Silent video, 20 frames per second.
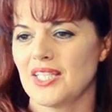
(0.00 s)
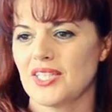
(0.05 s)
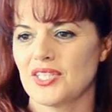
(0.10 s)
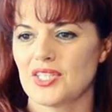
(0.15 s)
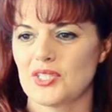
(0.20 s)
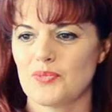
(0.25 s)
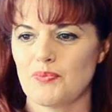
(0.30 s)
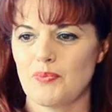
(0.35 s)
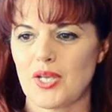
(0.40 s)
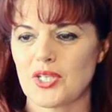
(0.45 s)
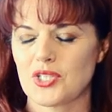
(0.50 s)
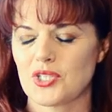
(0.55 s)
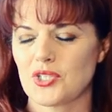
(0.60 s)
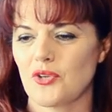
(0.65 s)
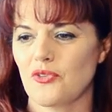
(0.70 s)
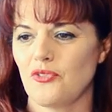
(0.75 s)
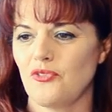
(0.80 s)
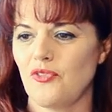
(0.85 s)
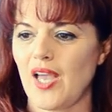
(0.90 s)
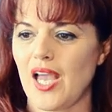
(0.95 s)

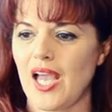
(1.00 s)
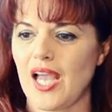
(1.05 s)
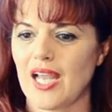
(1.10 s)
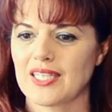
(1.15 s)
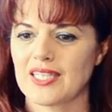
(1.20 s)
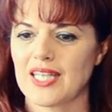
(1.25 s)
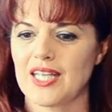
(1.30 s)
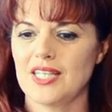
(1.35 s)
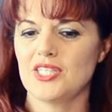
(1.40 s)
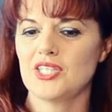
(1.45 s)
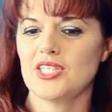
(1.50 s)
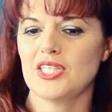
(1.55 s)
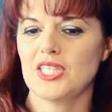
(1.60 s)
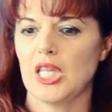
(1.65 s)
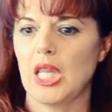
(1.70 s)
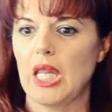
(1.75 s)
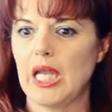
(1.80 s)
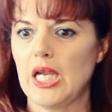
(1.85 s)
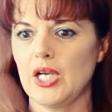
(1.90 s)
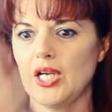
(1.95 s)
special effect and just
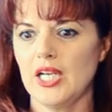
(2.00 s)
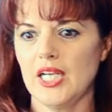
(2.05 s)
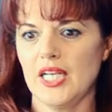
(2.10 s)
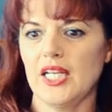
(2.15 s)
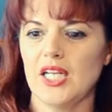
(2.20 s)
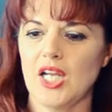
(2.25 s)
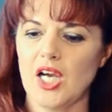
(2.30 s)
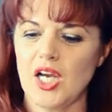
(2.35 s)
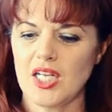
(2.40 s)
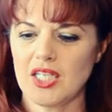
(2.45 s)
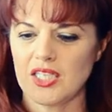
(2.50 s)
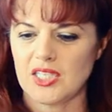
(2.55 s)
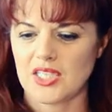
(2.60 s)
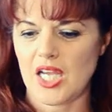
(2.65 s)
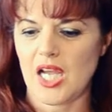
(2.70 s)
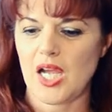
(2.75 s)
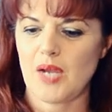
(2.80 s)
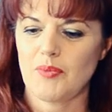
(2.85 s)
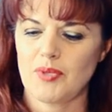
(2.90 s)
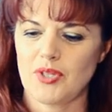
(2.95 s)
layer it on
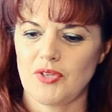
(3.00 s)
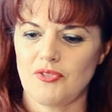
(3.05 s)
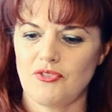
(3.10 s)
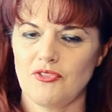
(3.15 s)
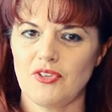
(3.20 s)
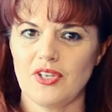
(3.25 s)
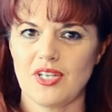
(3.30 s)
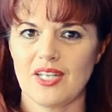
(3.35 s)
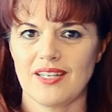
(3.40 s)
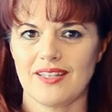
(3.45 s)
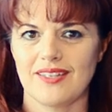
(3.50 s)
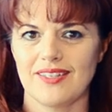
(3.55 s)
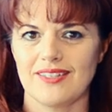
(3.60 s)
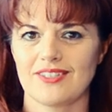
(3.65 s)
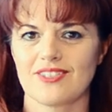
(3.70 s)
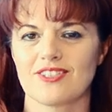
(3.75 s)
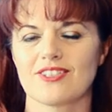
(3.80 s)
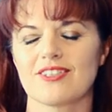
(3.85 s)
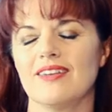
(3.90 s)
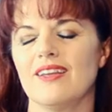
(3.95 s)
top of the
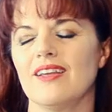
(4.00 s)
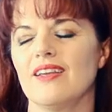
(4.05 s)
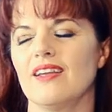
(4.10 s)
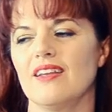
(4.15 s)
footage.